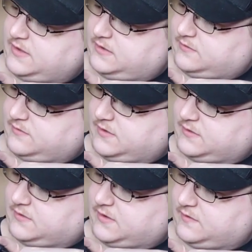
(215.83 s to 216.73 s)
Kind of don't think
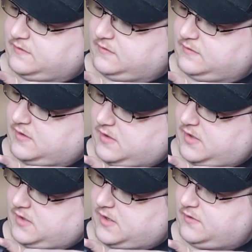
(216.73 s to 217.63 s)
they're
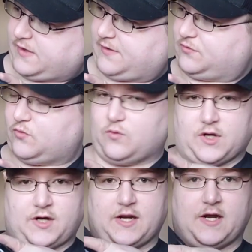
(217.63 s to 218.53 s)
necessary. I only have the
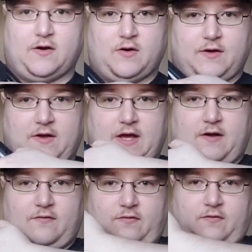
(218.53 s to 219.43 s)
one now. I
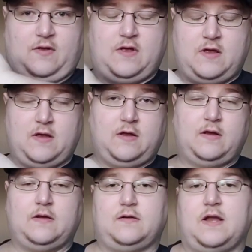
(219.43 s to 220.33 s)
have,
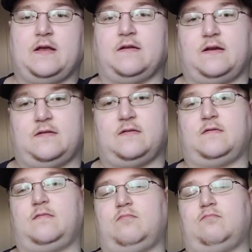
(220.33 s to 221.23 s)
as I
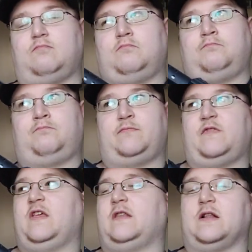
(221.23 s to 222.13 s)

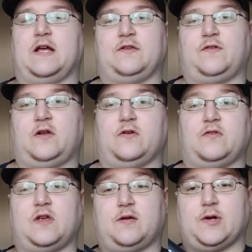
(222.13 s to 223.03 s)
said in the last video, I was
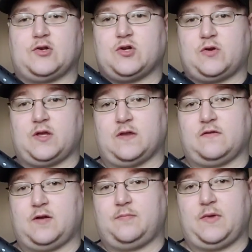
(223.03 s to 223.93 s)
thinking about choking
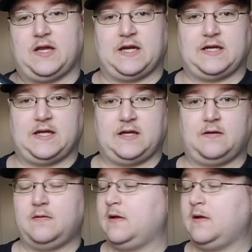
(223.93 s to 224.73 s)
this up, and I did.